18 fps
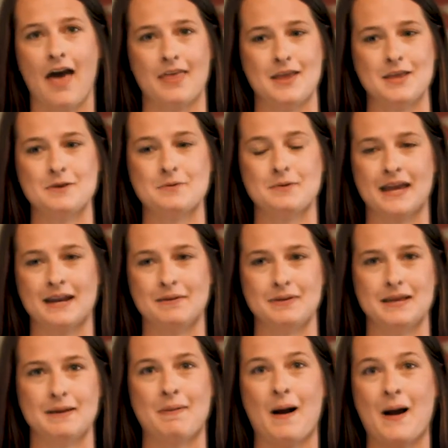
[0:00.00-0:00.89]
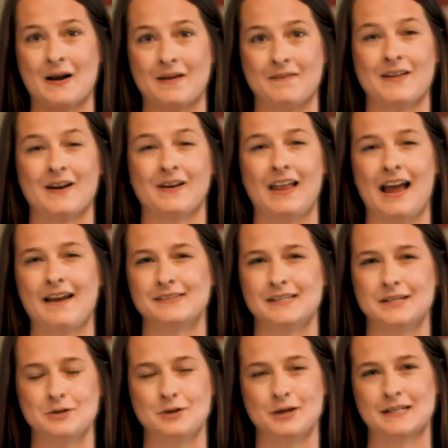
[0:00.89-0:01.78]
that you can be a part of their
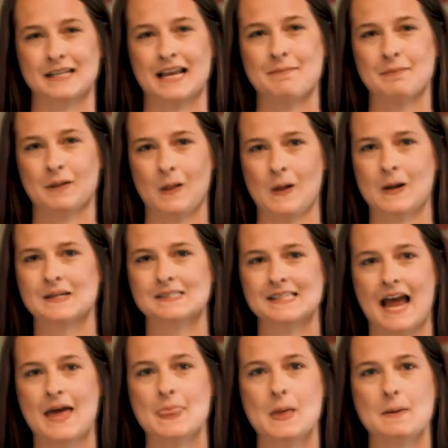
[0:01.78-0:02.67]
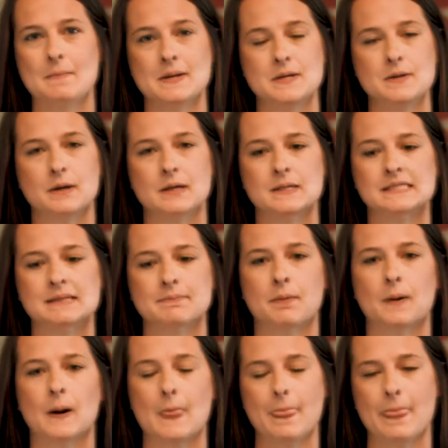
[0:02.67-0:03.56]
lives and you can come alongside them and you can
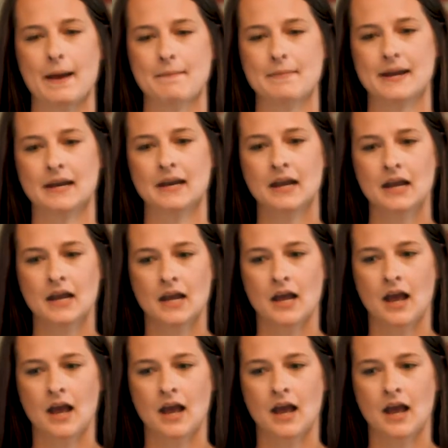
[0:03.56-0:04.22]
support them. And